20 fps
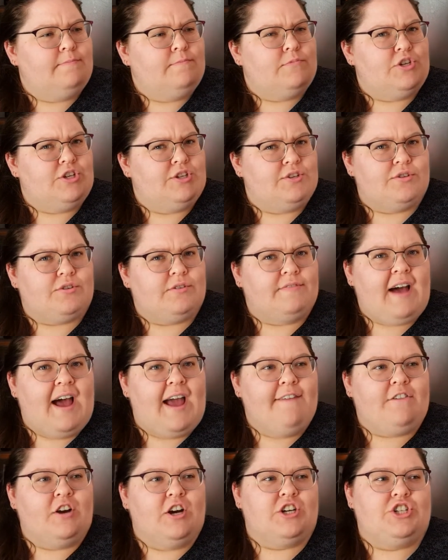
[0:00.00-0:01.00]
She's a
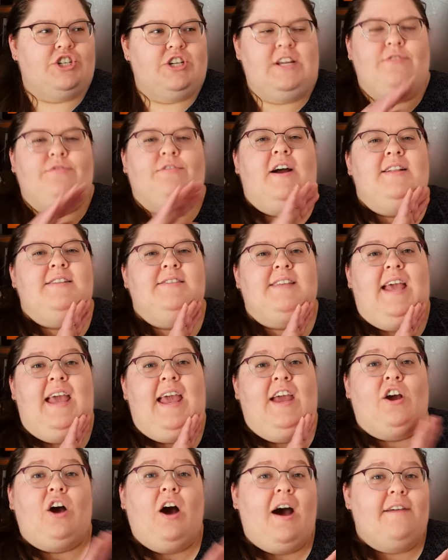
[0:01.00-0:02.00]
survivor. She runs
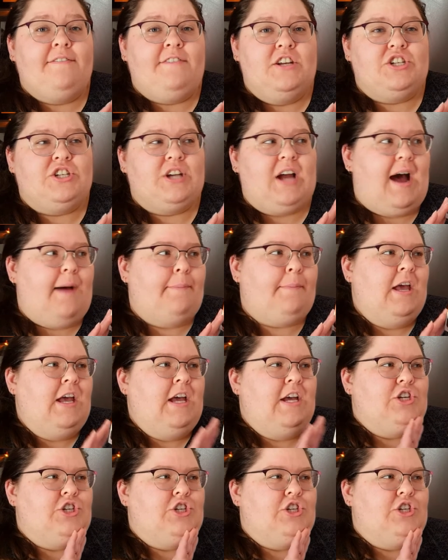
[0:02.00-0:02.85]
a coffee shop.